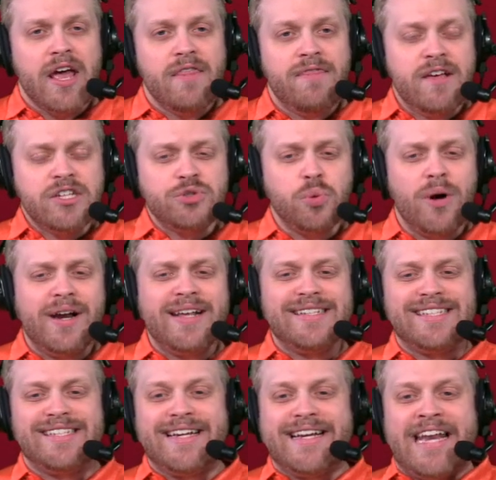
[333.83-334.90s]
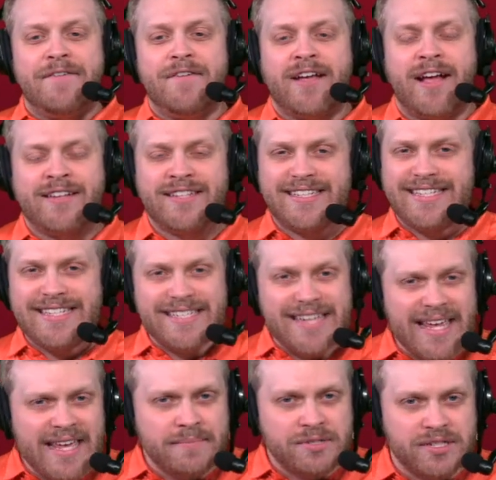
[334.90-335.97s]
This one is significant because it
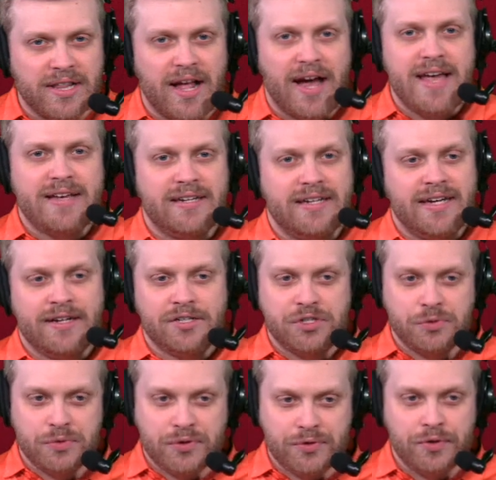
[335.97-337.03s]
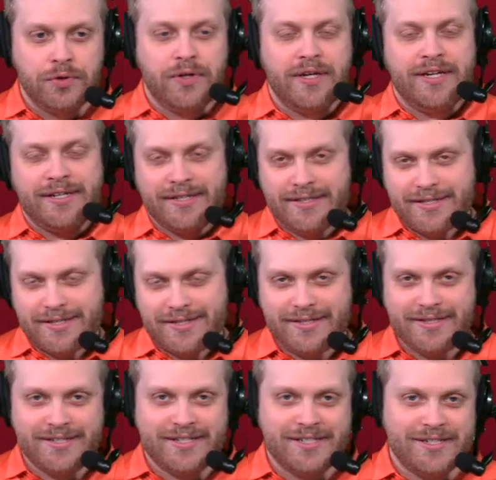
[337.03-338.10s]
seems like, again, it's recruiting,
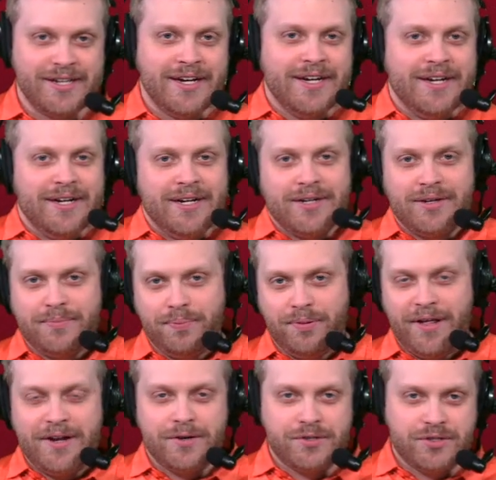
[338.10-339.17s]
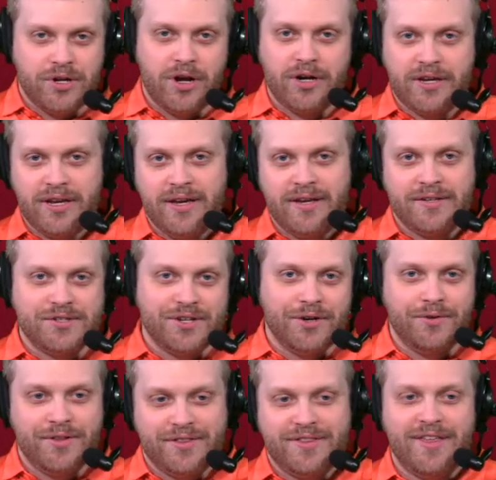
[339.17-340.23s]
it's players talking,
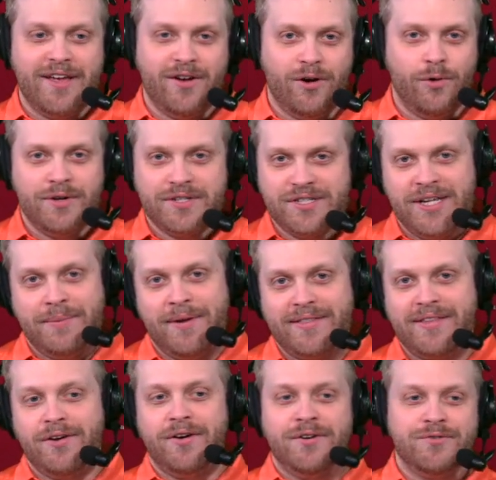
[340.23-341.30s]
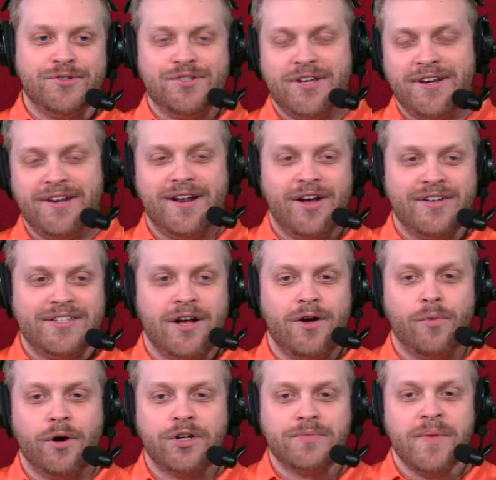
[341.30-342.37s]
so they always seem like they're interested. You know, that's how
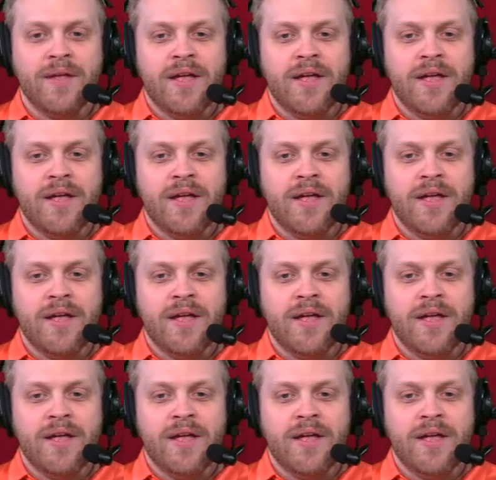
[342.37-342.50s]
it works.